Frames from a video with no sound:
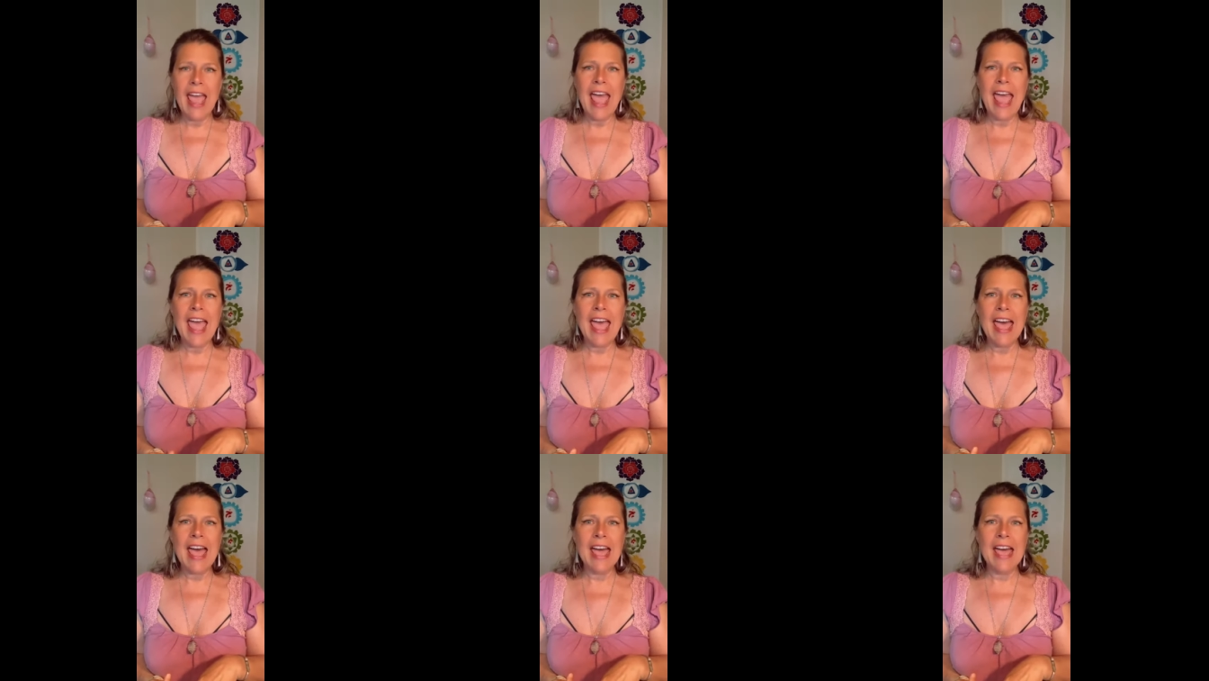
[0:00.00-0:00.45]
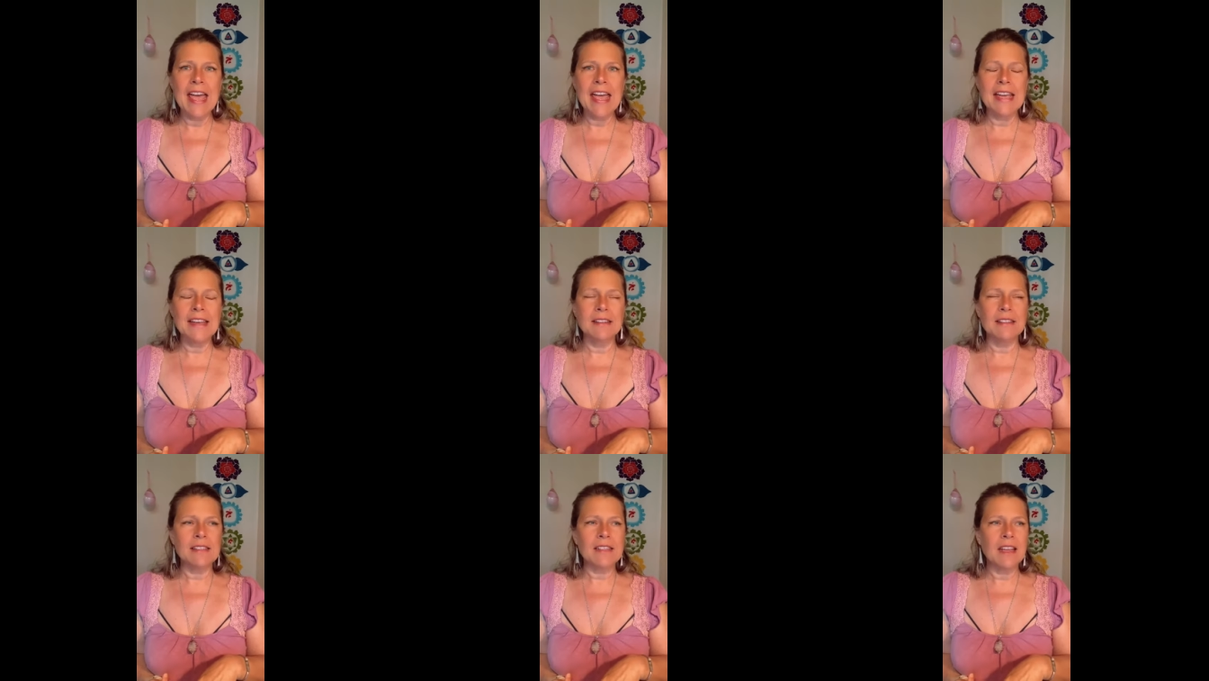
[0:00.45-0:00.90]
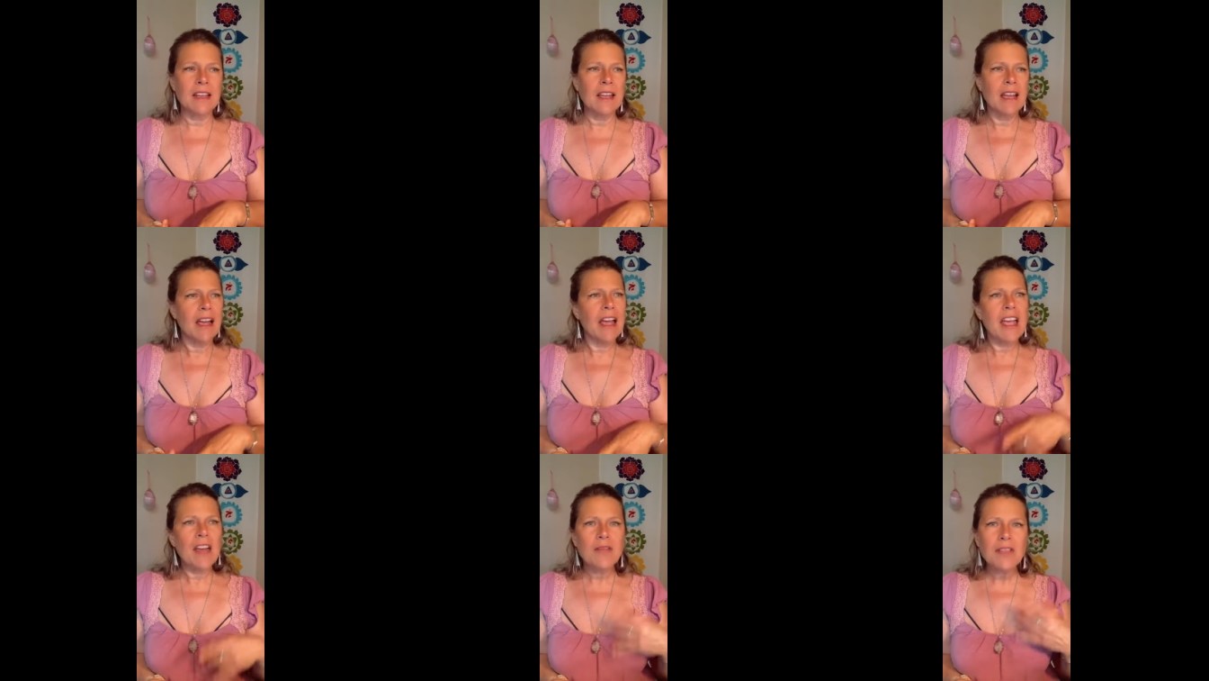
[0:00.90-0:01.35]
And
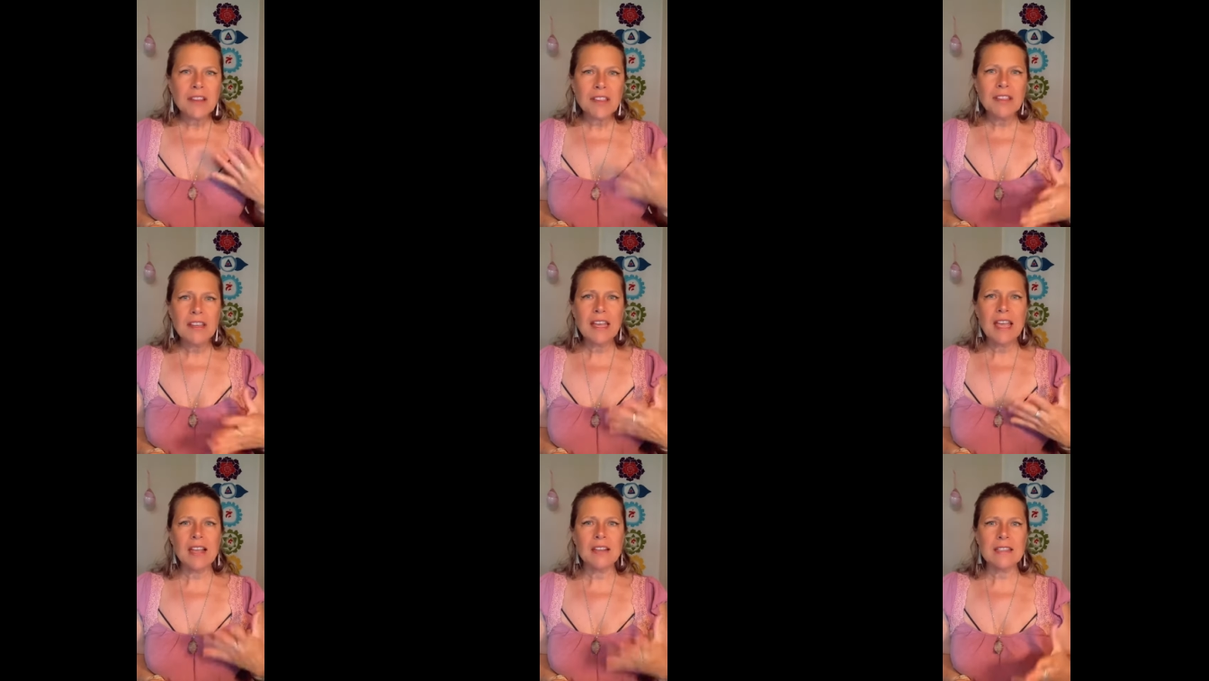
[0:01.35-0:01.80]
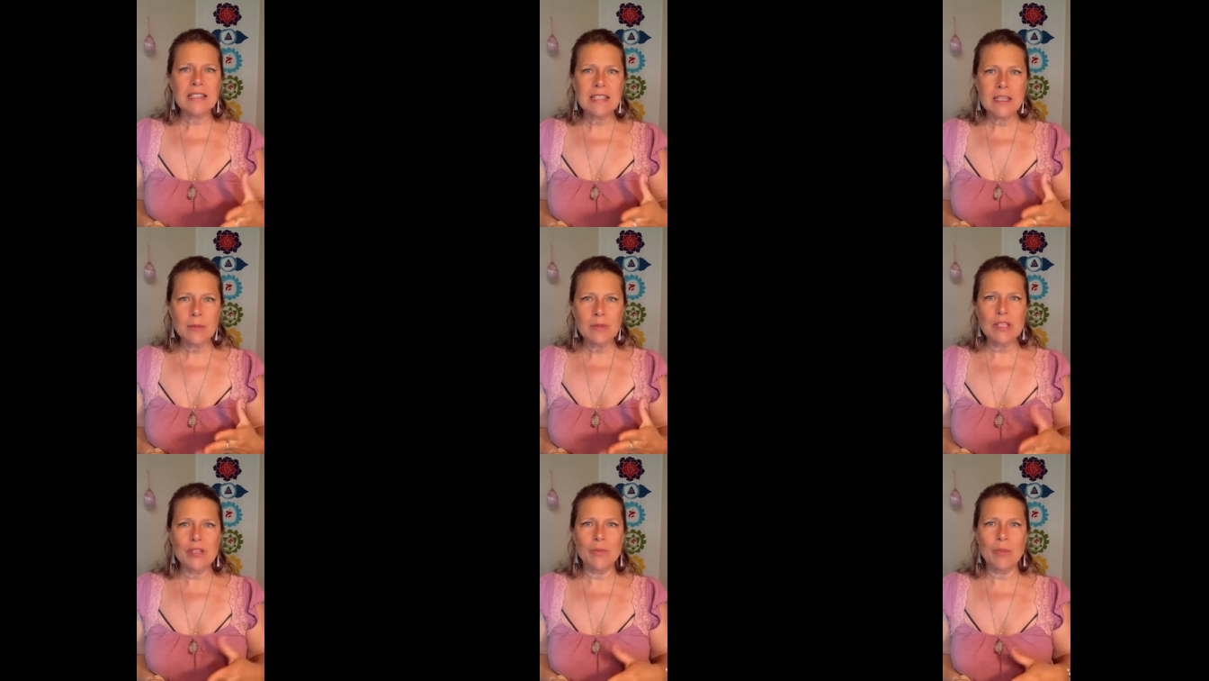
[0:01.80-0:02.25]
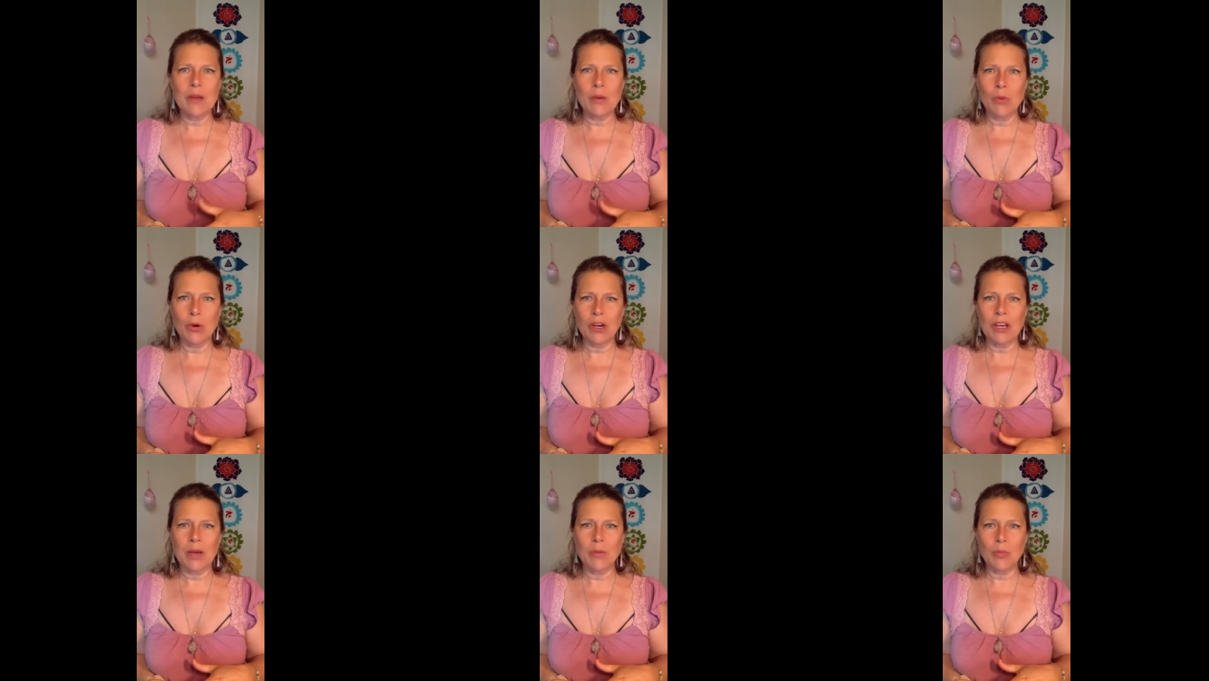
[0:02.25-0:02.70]
everything else seems to be
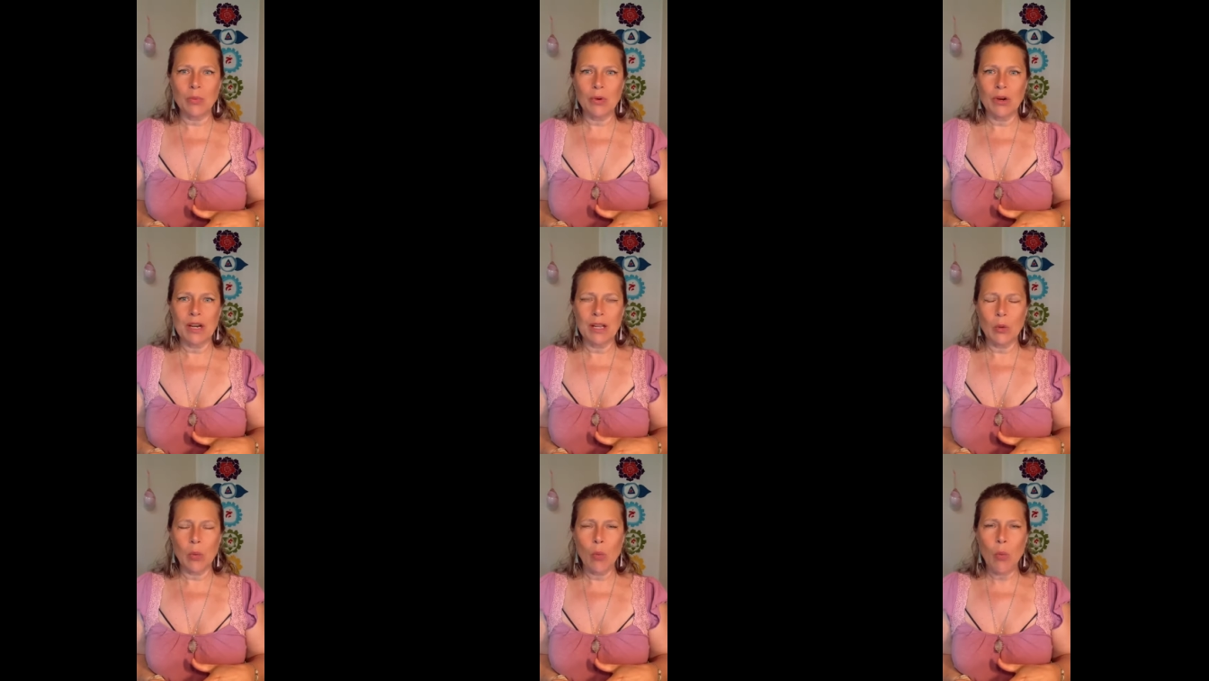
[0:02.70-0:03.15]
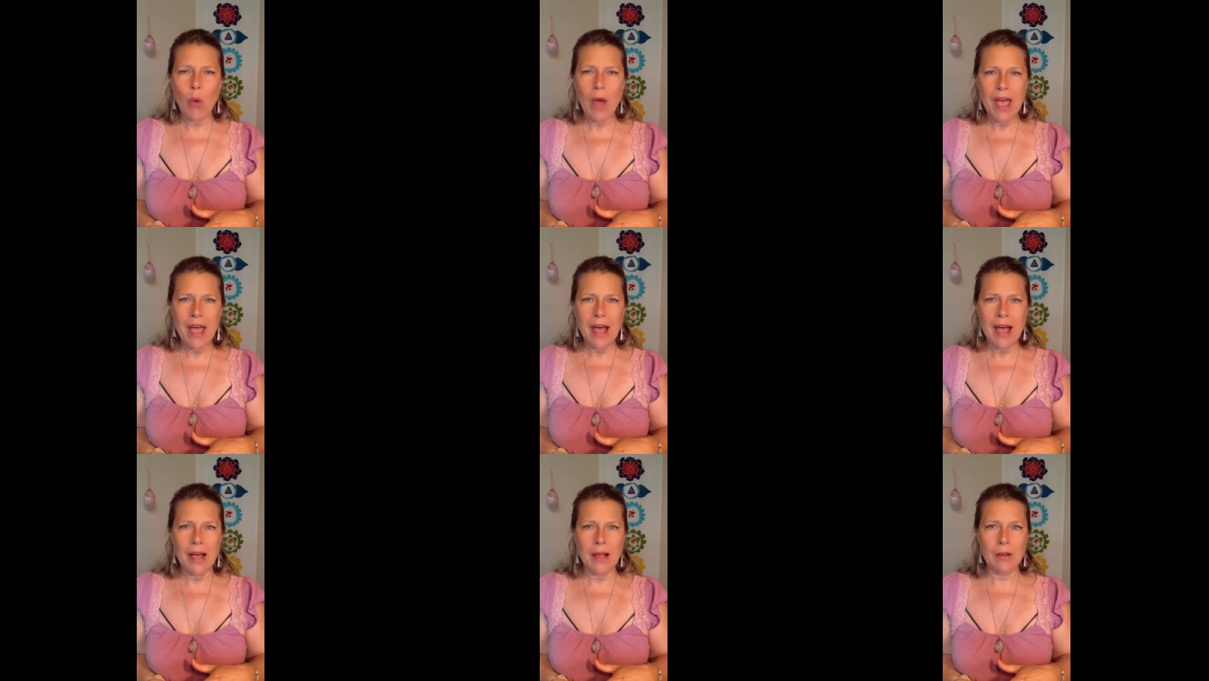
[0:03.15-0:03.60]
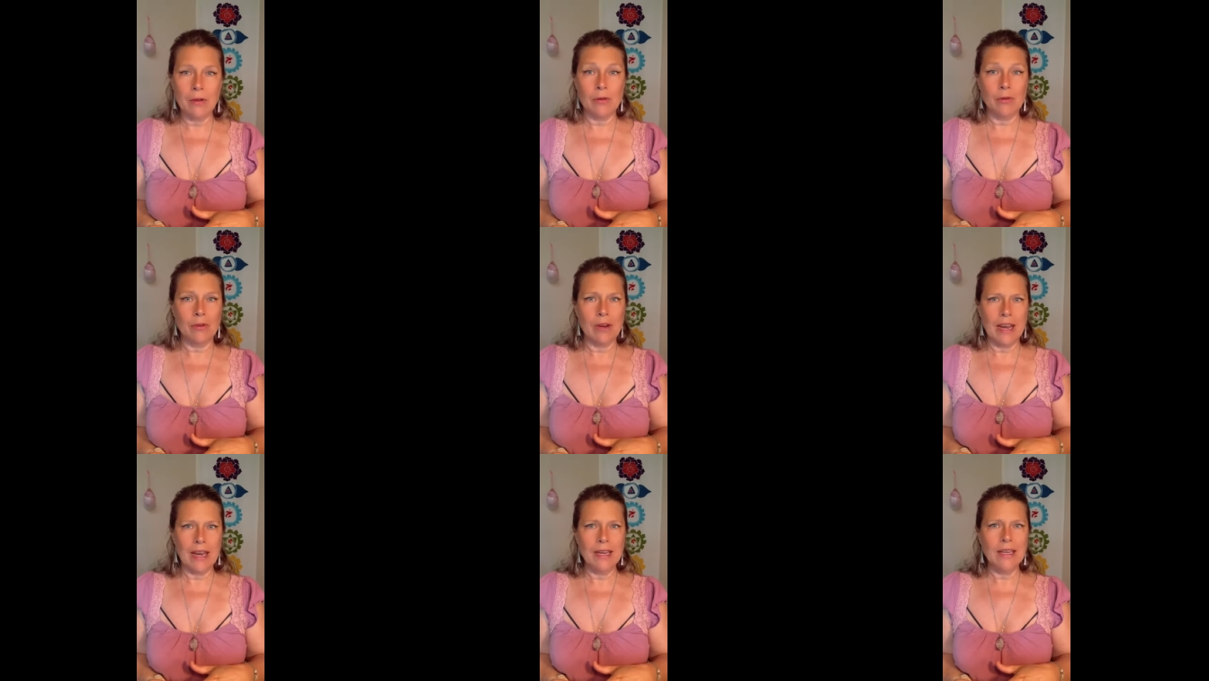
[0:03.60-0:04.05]
working pretty well,
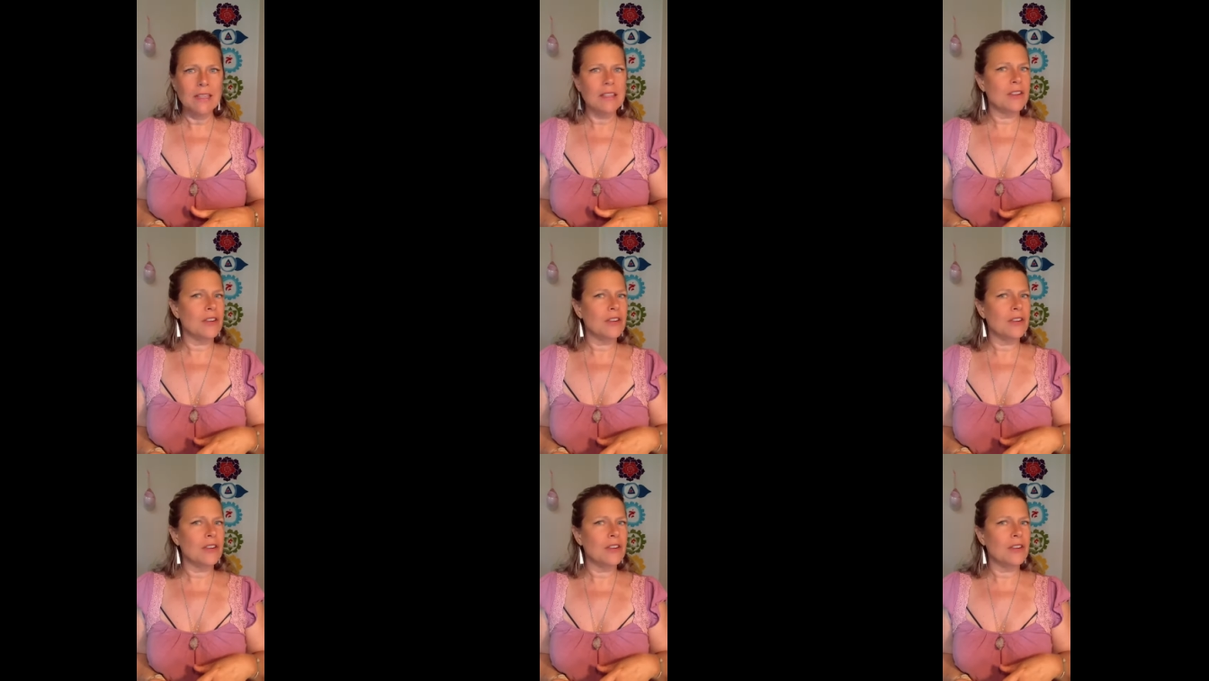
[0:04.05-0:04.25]
right?